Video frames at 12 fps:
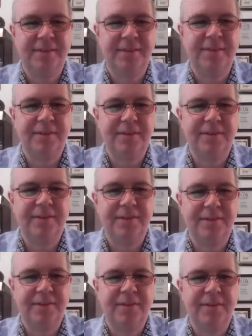
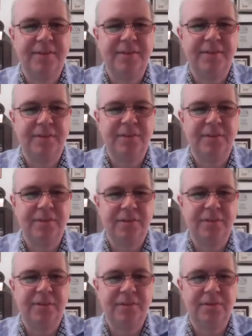
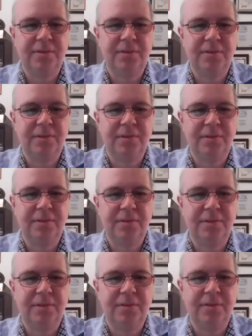
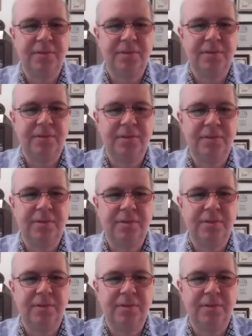The person shown says nothing.